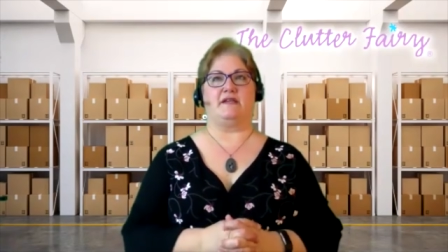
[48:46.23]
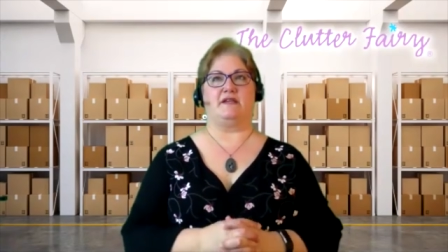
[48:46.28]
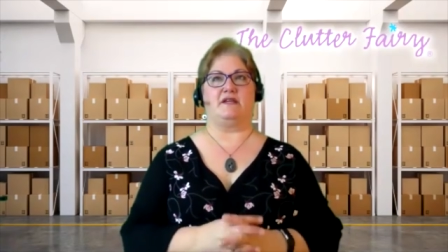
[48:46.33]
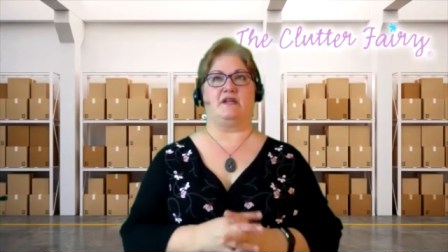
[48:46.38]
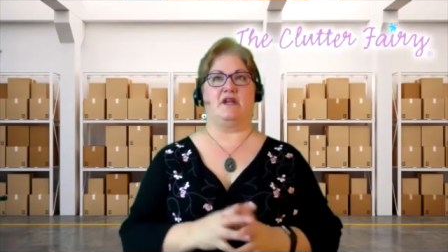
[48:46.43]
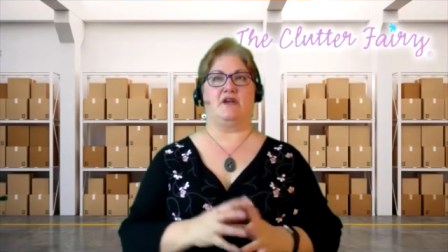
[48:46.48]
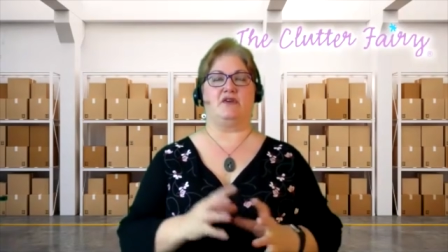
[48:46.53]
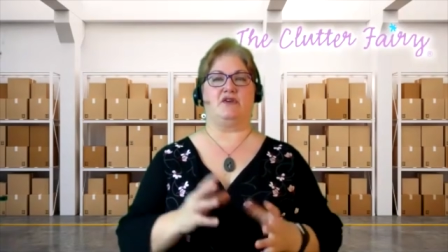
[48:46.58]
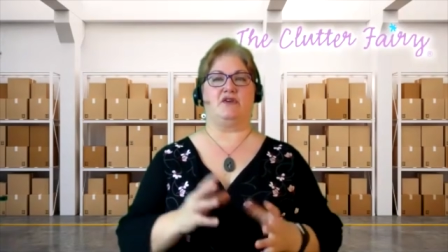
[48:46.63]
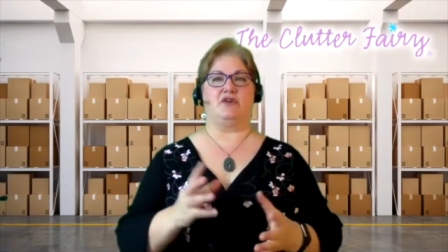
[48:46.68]
you
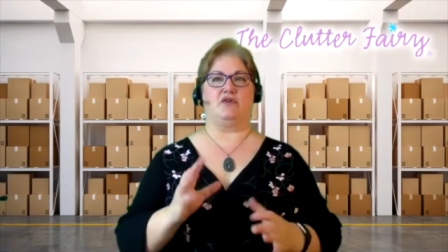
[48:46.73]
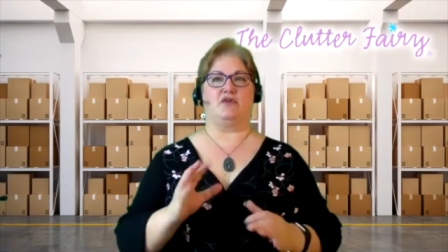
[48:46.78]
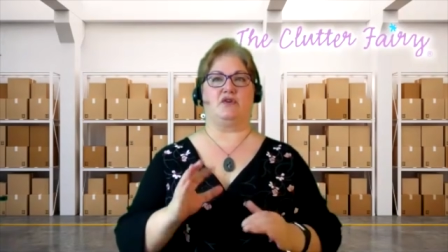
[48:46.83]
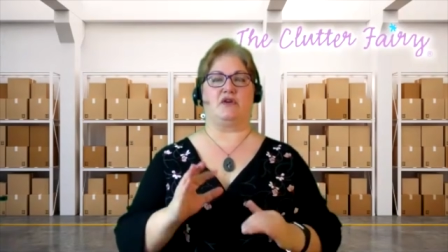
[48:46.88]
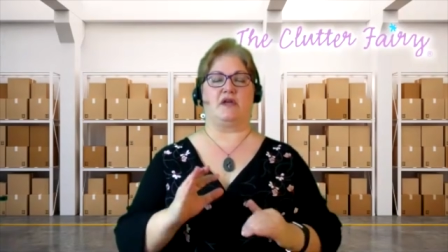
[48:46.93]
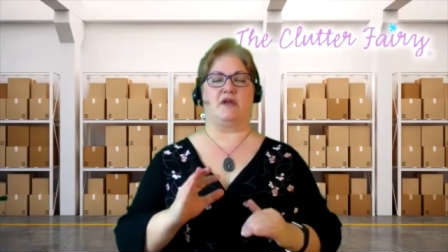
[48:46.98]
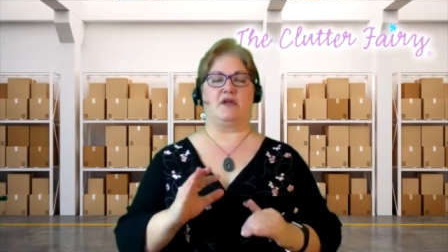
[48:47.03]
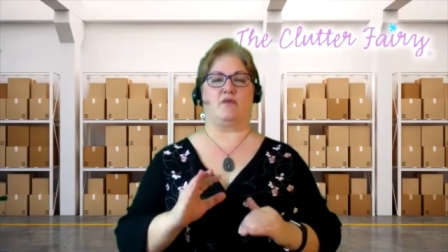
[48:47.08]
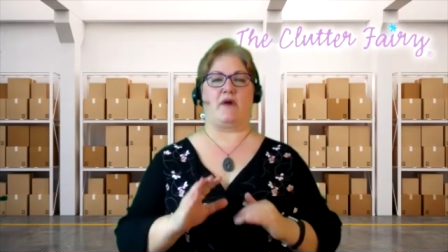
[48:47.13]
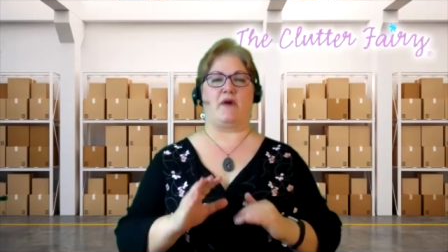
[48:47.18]
know, you
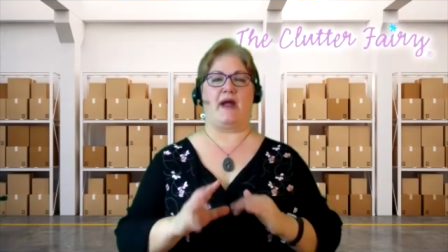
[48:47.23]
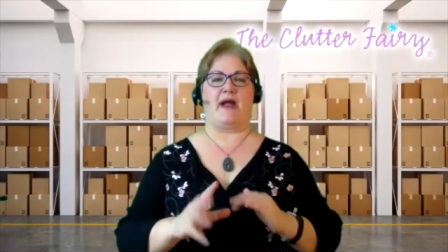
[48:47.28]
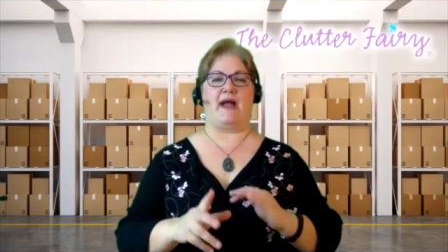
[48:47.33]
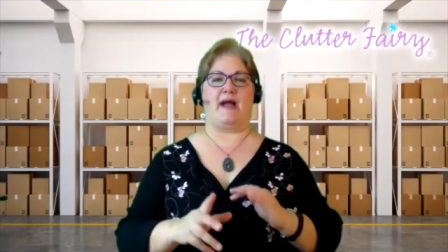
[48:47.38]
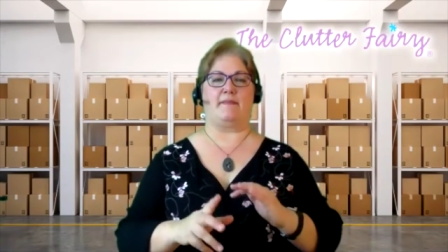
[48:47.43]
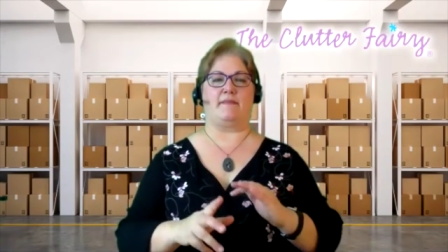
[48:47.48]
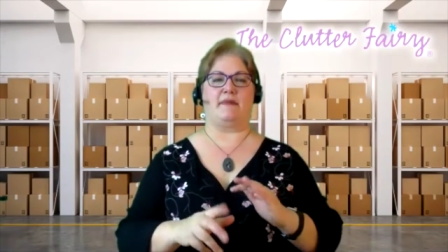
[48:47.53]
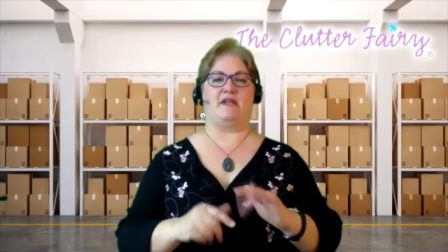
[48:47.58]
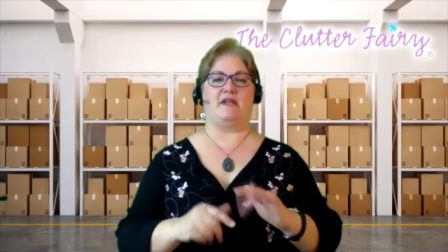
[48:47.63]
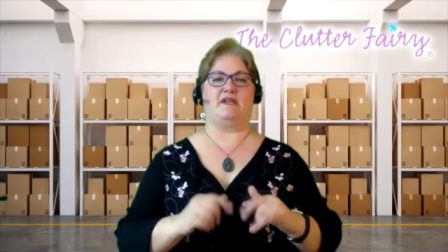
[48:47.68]
can
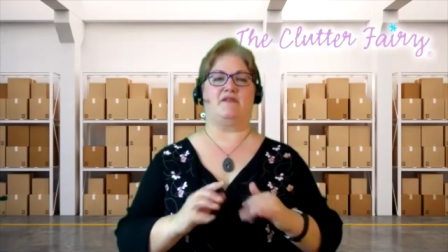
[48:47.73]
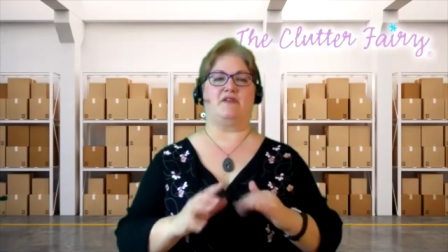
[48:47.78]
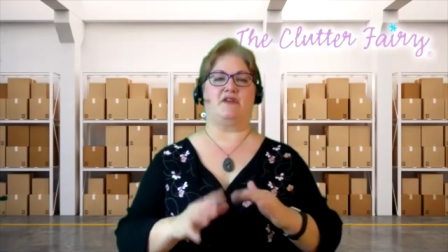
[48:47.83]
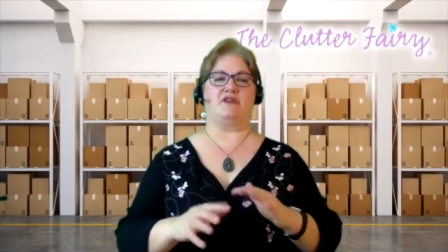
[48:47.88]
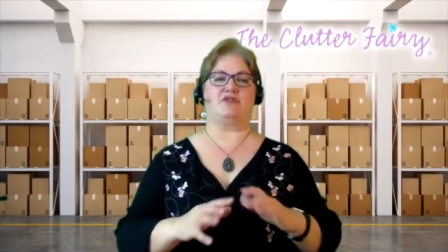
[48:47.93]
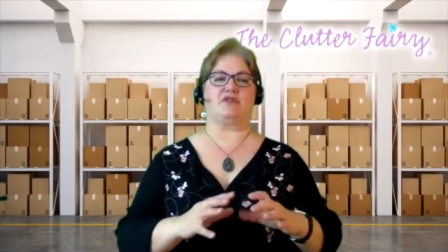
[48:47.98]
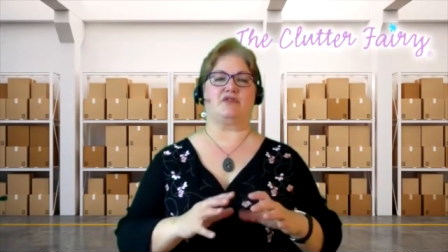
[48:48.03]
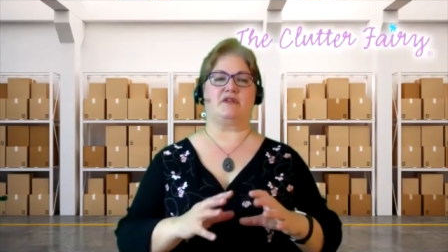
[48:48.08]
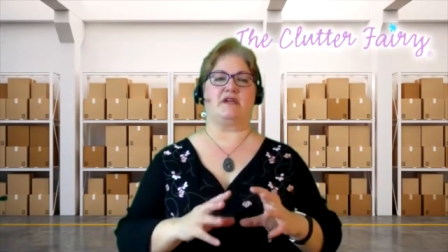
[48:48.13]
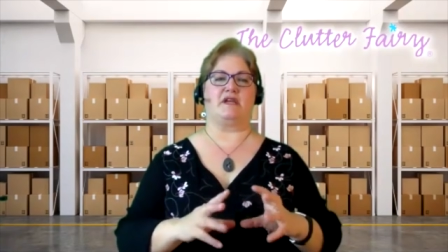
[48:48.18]
wrap
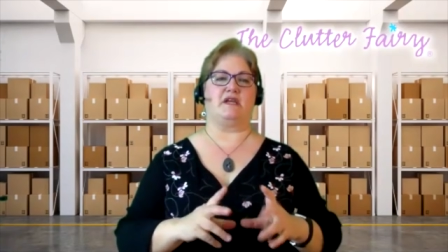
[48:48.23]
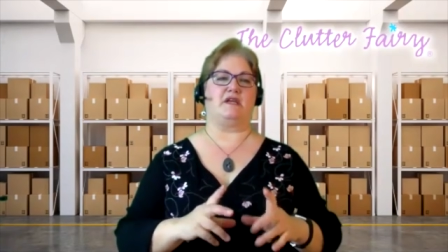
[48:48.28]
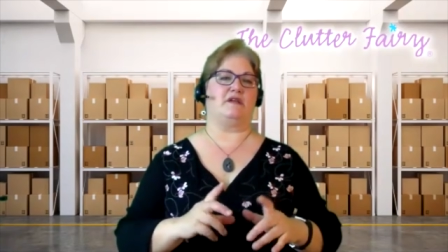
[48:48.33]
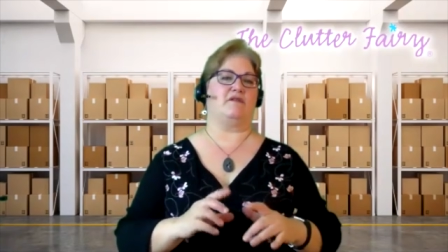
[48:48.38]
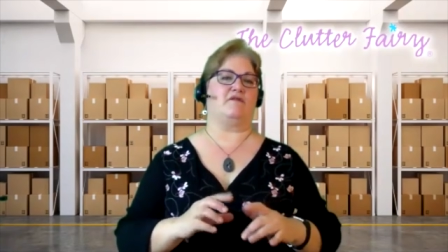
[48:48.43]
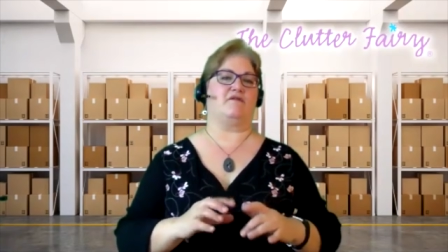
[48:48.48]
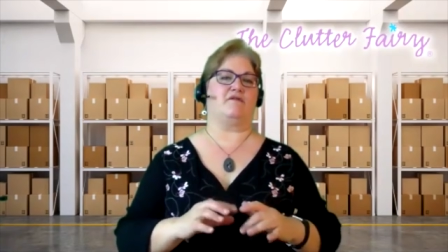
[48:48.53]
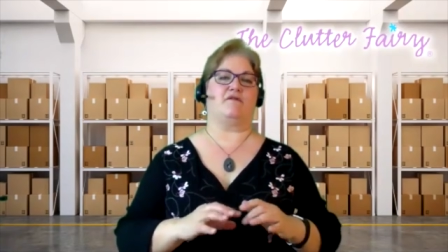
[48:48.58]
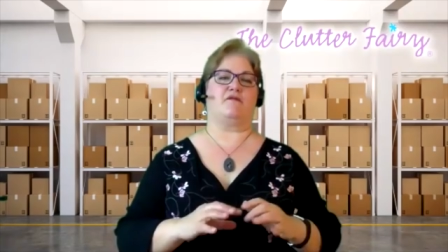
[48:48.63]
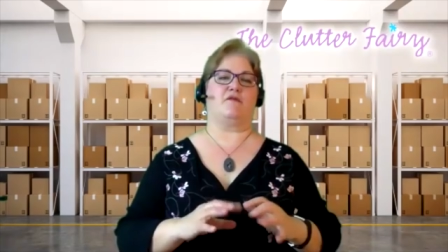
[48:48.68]
individually
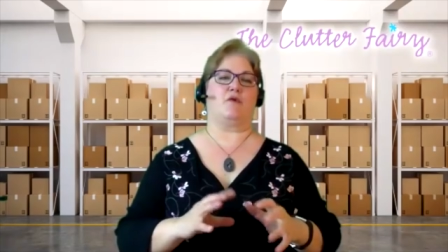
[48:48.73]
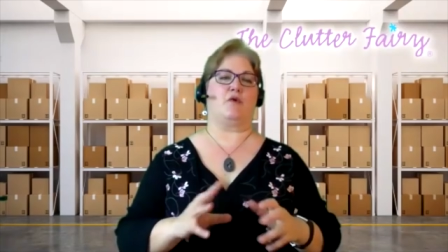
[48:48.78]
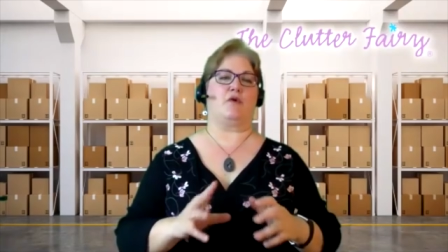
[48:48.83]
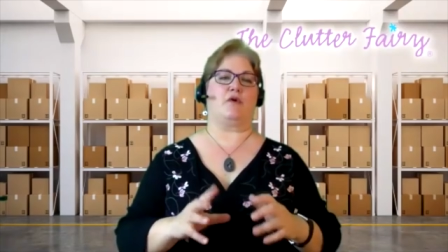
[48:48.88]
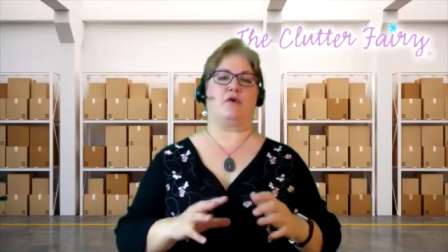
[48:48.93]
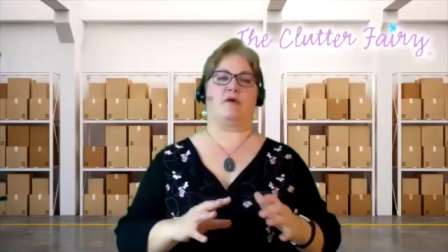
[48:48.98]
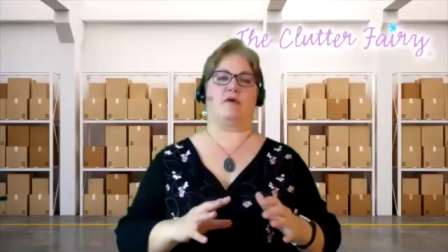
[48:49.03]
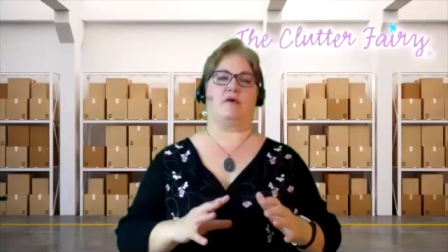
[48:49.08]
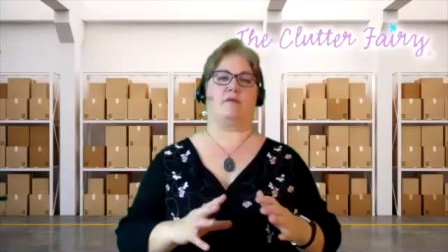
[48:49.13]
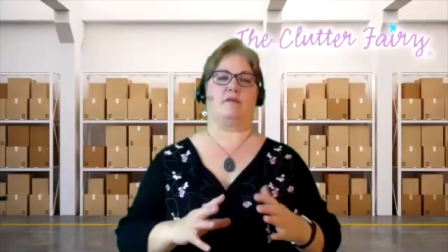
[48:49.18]

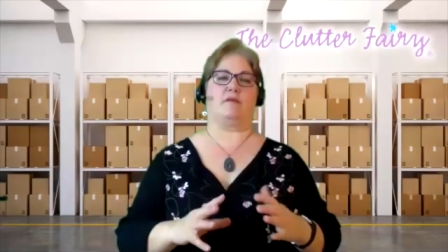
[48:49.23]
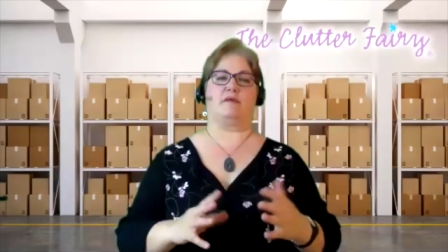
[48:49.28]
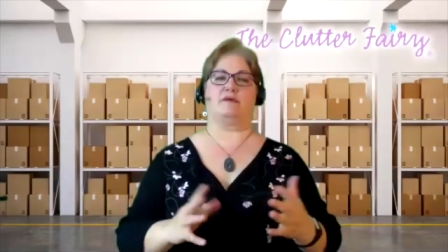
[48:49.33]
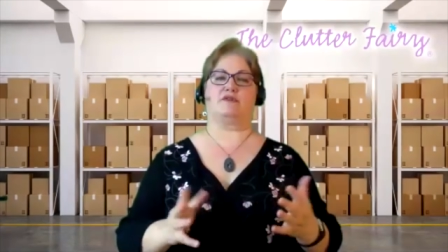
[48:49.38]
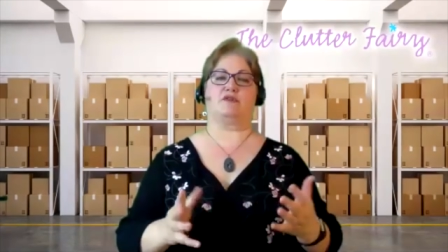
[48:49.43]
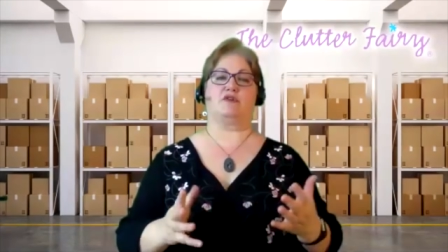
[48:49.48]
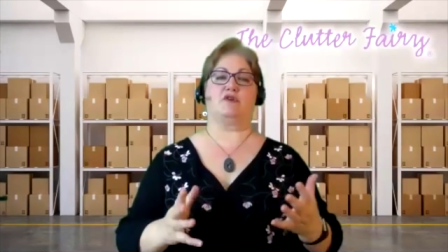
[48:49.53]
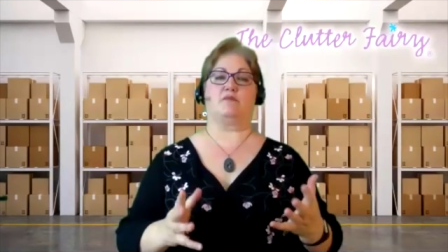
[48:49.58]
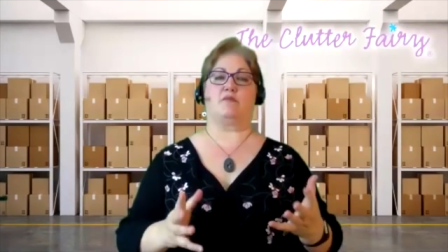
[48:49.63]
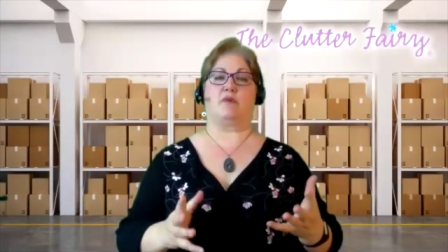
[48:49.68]
for
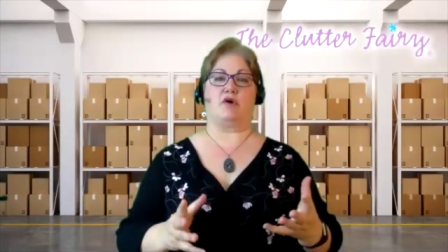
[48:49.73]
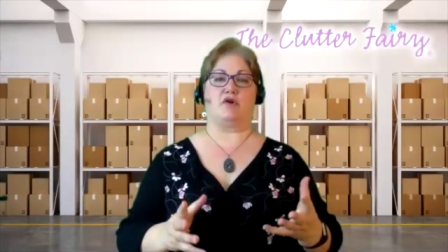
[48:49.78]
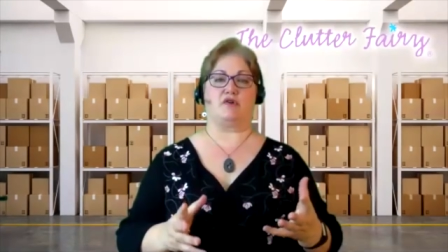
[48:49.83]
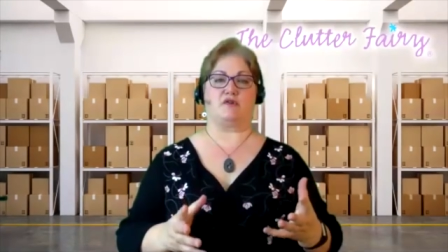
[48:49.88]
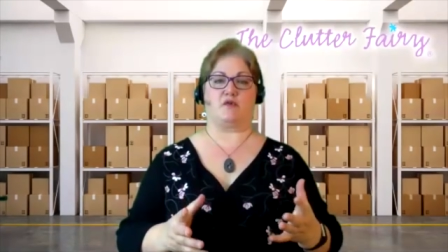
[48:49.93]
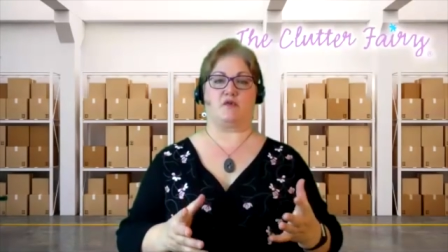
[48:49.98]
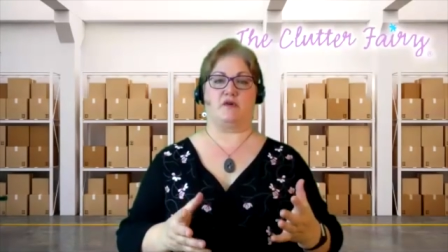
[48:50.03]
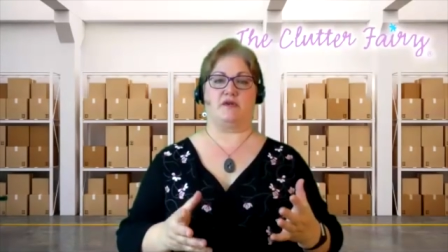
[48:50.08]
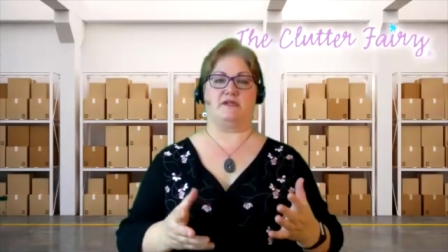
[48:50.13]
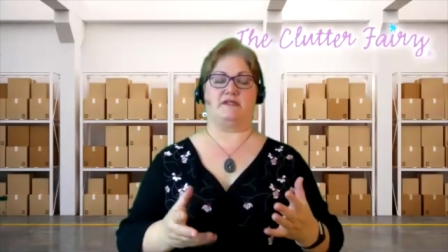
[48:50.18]
soup bowls,
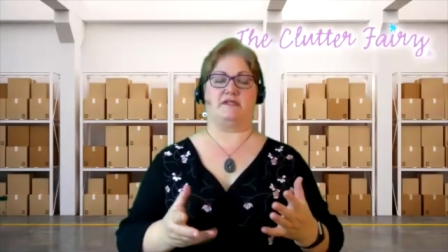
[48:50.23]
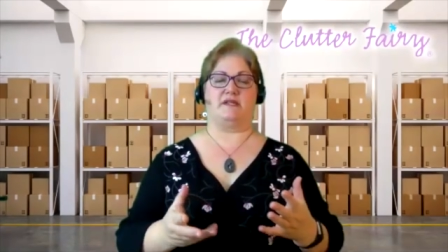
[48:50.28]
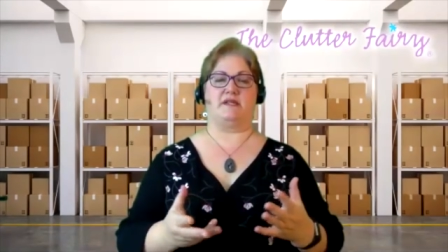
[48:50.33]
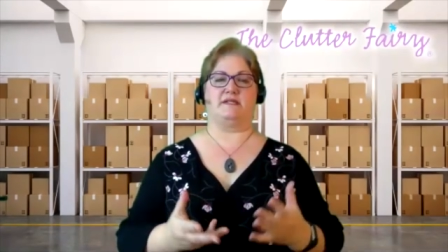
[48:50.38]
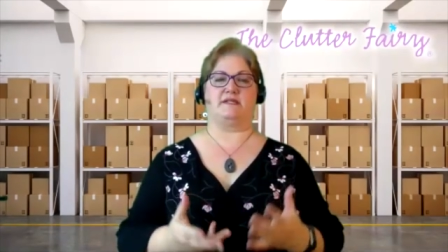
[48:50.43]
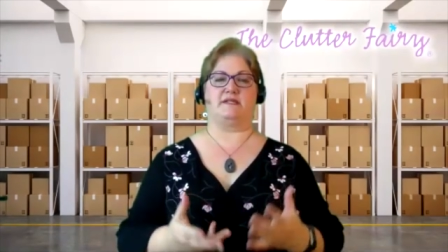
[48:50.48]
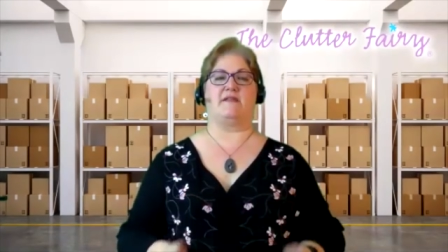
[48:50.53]
for instance,